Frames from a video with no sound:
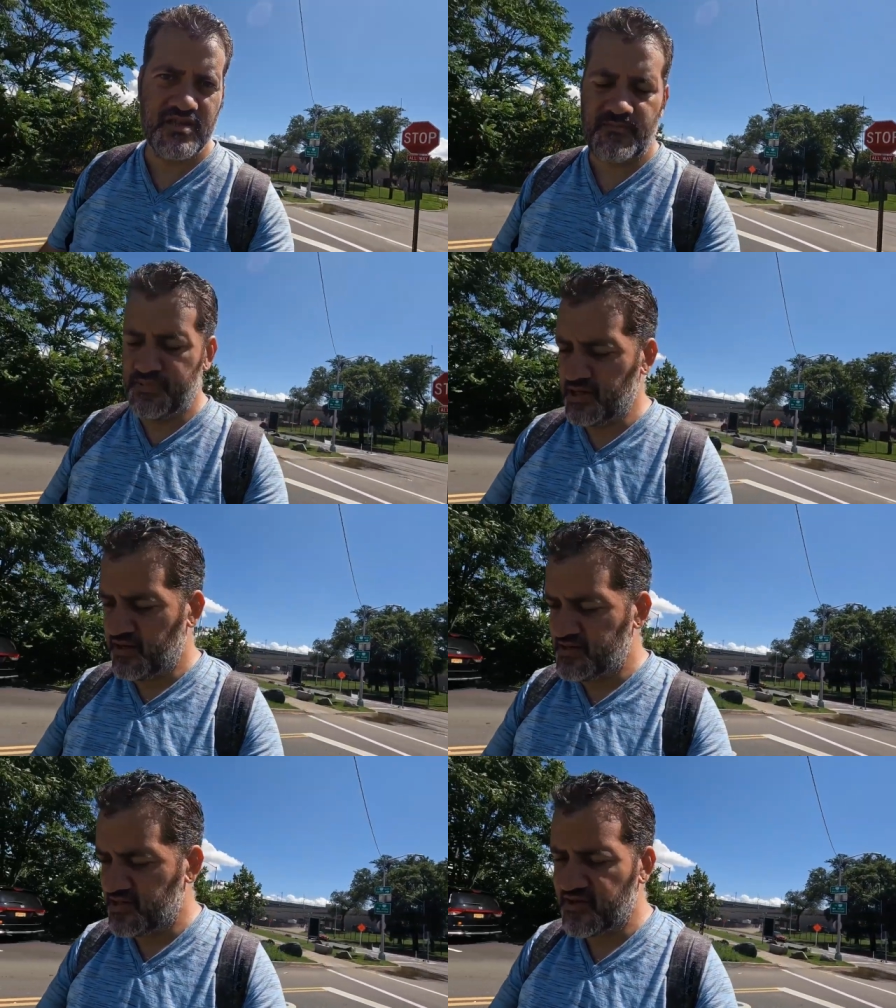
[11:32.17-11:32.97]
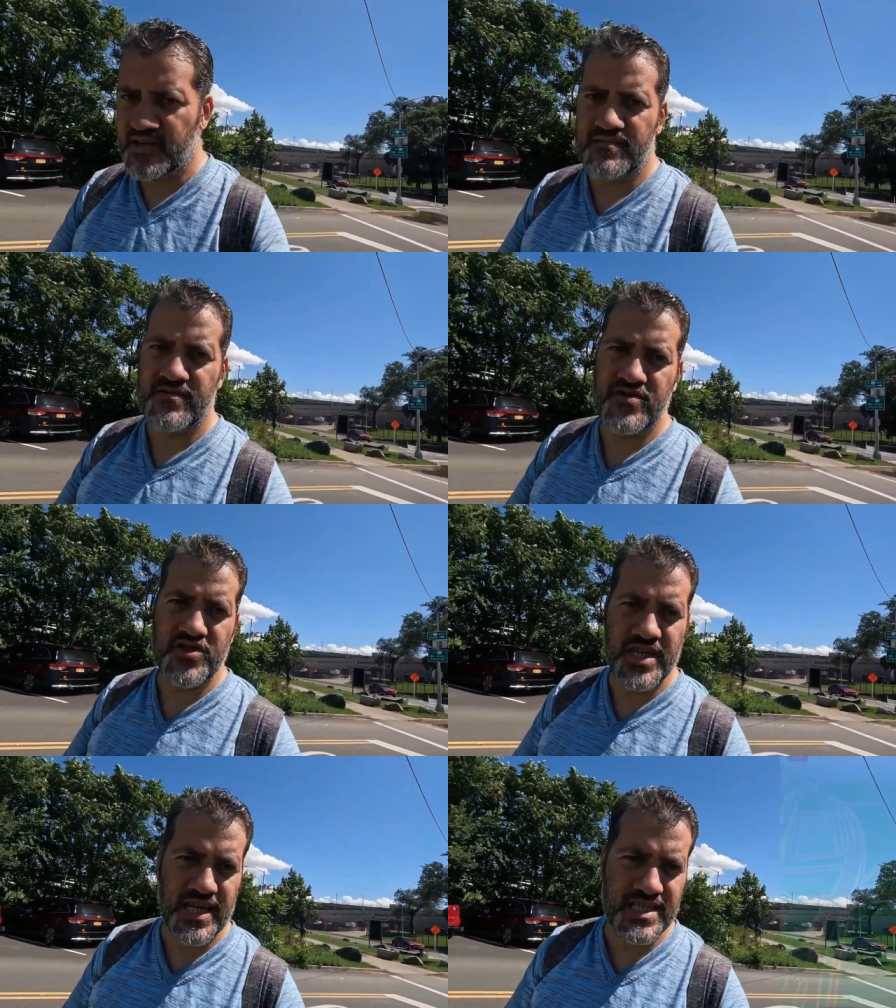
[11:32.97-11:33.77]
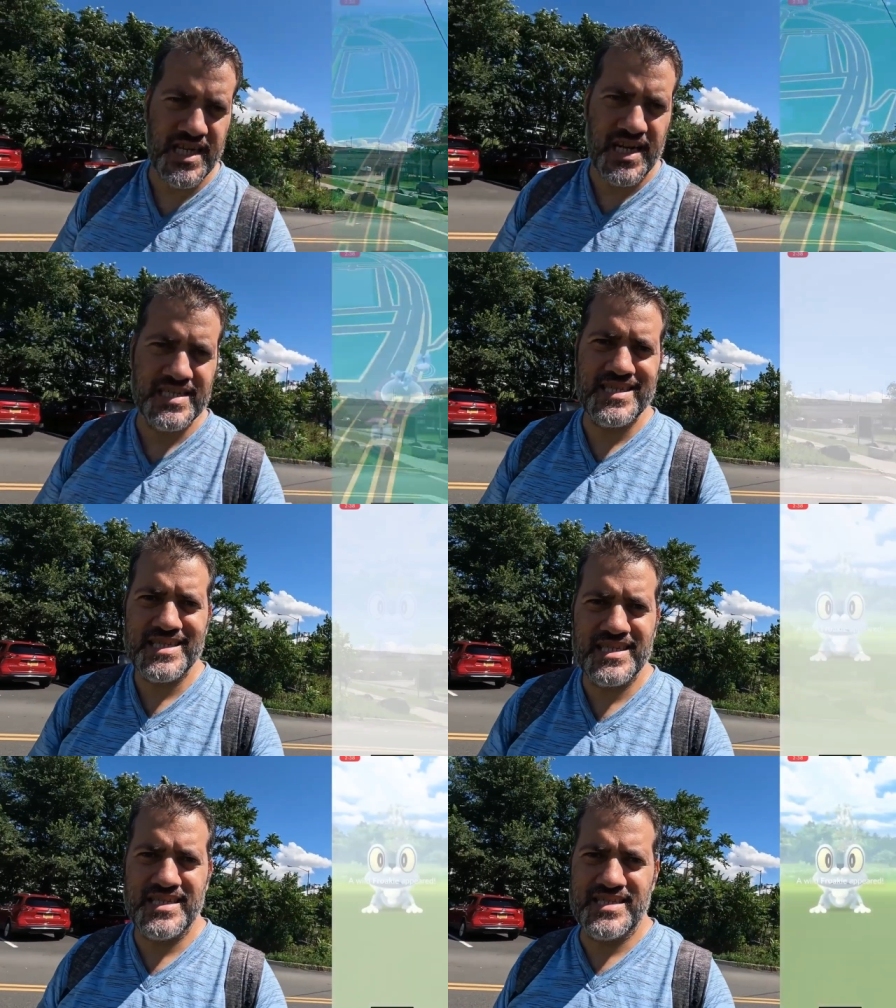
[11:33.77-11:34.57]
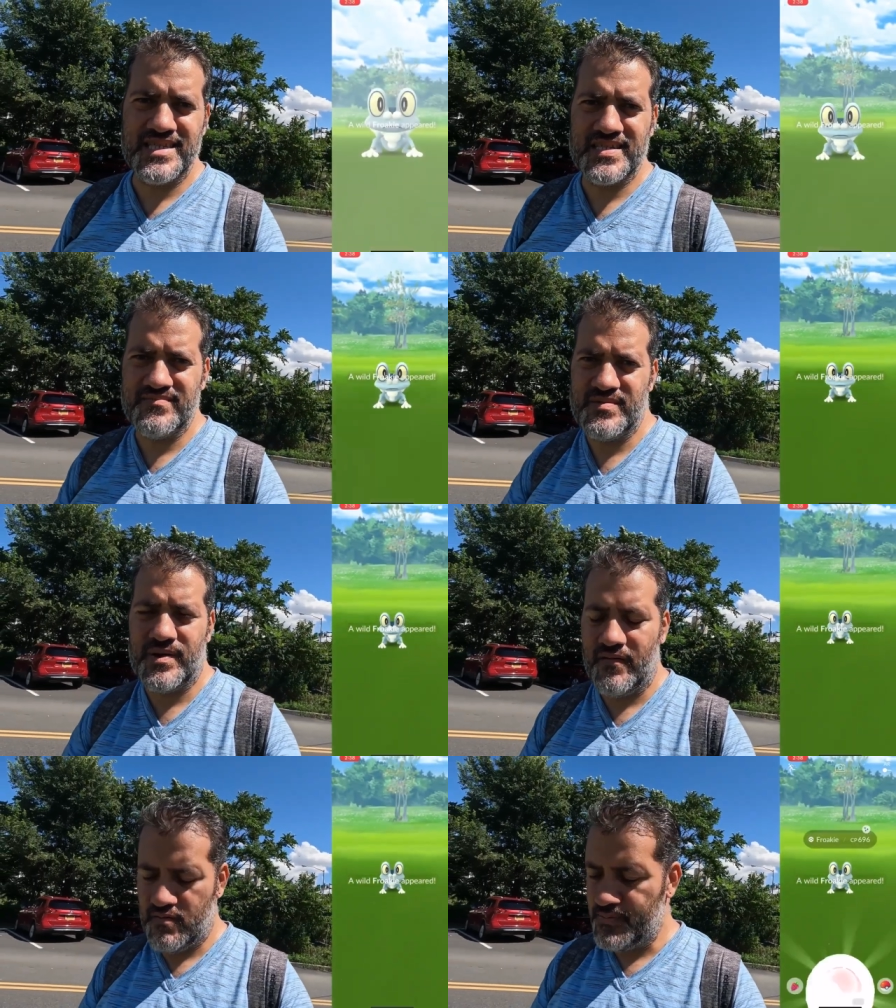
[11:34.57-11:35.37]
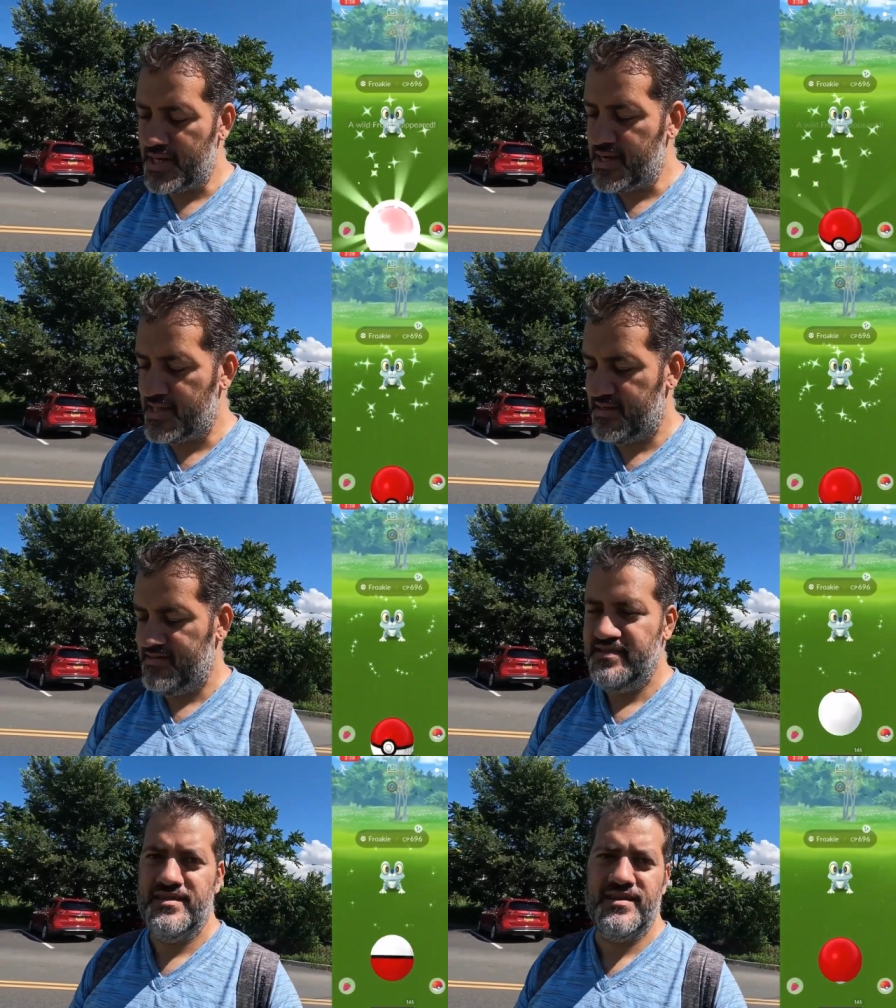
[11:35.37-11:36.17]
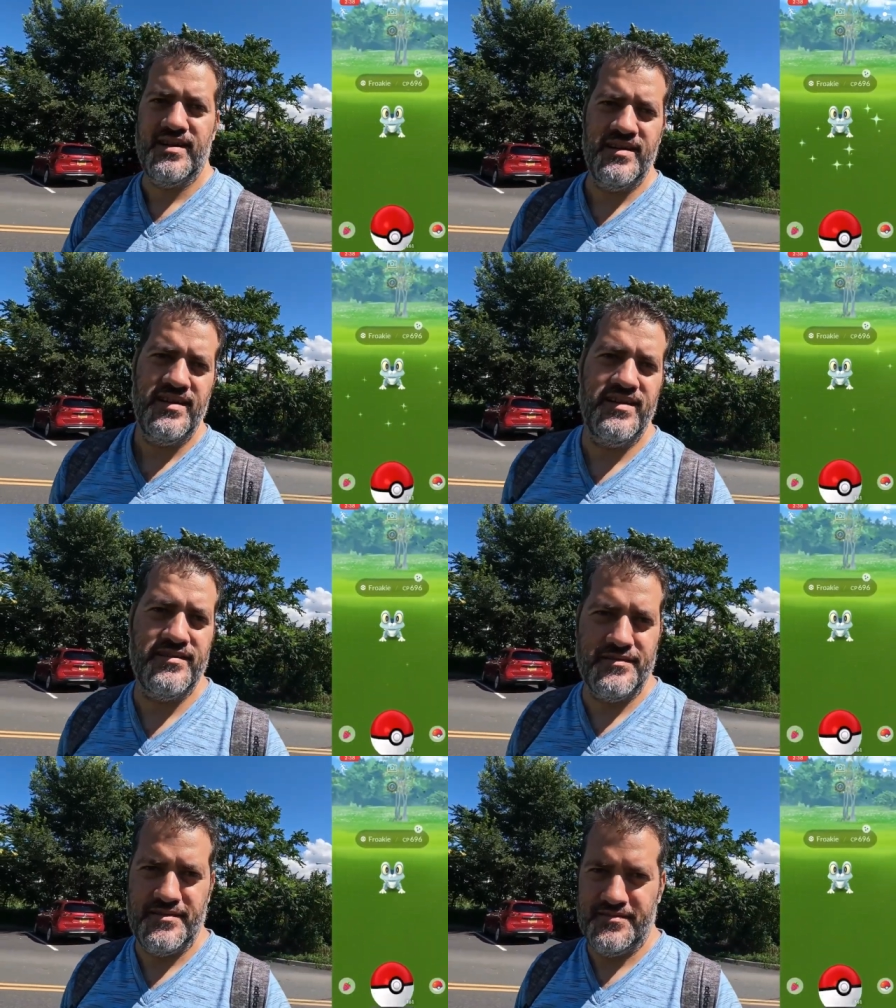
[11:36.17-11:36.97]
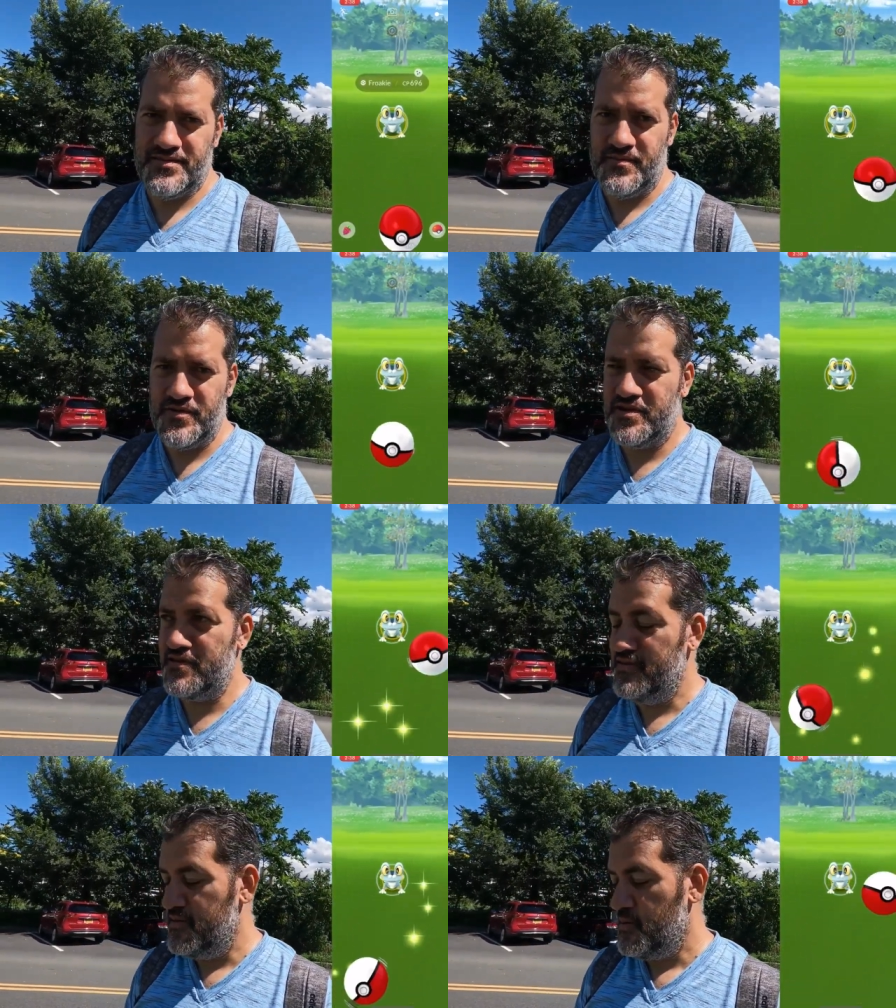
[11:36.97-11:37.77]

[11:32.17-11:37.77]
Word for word: all, it's a big cluster here. I just got a shiny six ninety-six. We probably be playing that and somewhere here.